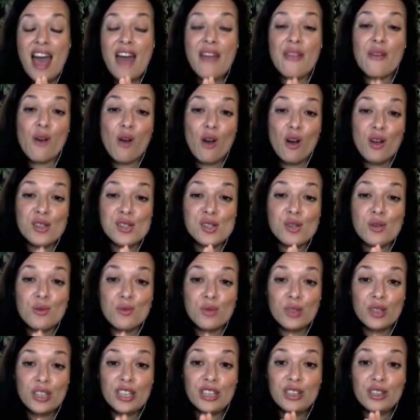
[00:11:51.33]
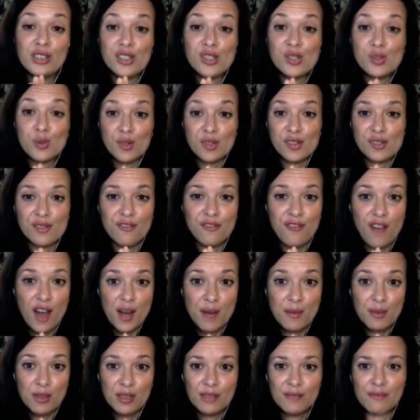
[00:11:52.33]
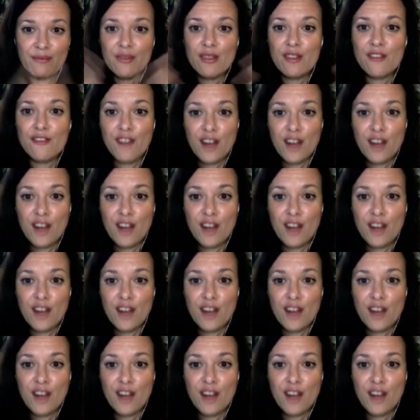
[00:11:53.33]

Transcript: And they're also a really good source of fiber.